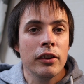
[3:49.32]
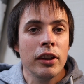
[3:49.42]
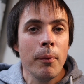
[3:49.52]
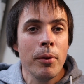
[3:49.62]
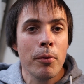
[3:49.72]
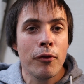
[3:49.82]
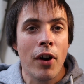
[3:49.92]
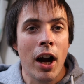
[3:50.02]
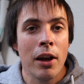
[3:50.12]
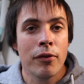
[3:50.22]
Tip number
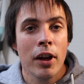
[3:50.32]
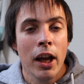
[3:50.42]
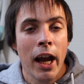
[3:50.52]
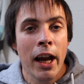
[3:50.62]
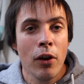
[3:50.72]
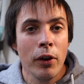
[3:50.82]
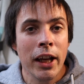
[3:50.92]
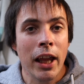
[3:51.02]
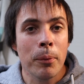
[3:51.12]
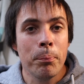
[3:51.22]
5. In order to
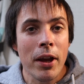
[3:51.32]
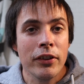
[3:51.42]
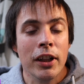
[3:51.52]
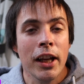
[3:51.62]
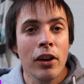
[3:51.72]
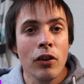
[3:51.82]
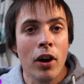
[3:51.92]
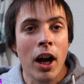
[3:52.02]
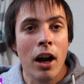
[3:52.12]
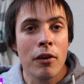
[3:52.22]
get the best clean on your
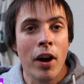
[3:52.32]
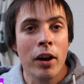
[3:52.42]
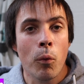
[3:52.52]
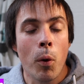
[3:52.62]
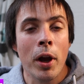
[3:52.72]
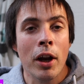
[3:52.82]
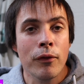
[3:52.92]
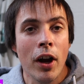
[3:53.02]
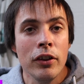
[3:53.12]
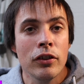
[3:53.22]
caravan, what we
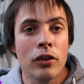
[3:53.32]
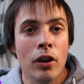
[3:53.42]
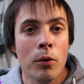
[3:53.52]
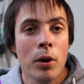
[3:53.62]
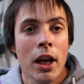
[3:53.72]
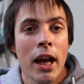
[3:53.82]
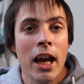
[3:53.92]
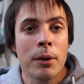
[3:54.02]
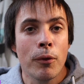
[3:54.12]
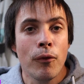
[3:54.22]
advise you do
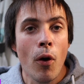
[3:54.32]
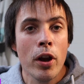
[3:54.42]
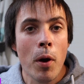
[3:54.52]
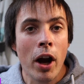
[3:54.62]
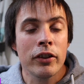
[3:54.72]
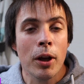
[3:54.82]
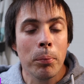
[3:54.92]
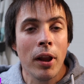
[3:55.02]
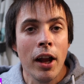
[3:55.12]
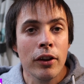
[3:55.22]
is before you actually
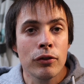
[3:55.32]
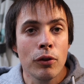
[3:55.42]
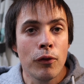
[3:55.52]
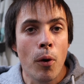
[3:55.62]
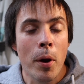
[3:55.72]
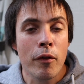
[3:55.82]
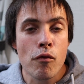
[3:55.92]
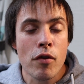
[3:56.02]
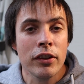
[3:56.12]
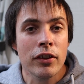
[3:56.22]
apply the snow foam or
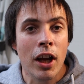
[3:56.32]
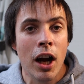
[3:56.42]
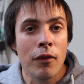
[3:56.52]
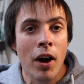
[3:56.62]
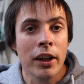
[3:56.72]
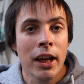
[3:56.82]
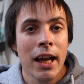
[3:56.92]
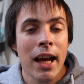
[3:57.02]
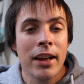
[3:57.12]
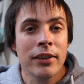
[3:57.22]
even rinse the caravan,
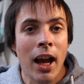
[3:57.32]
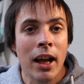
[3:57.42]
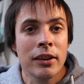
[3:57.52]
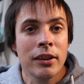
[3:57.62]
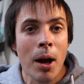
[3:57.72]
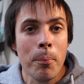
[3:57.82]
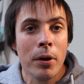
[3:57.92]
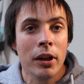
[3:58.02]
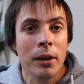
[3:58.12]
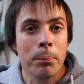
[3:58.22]
is get a damp
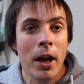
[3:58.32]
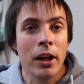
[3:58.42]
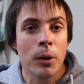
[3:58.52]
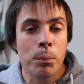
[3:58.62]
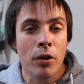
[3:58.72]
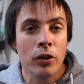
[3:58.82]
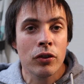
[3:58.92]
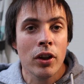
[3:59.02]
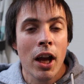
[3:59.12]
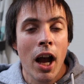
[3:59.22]
painter's
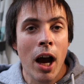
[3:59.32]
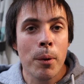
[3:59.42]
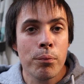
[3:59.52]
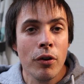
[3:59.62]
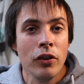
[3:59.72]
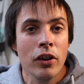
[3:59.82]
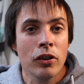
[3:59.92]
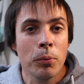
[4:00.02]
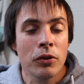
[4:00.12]
brush and brush in some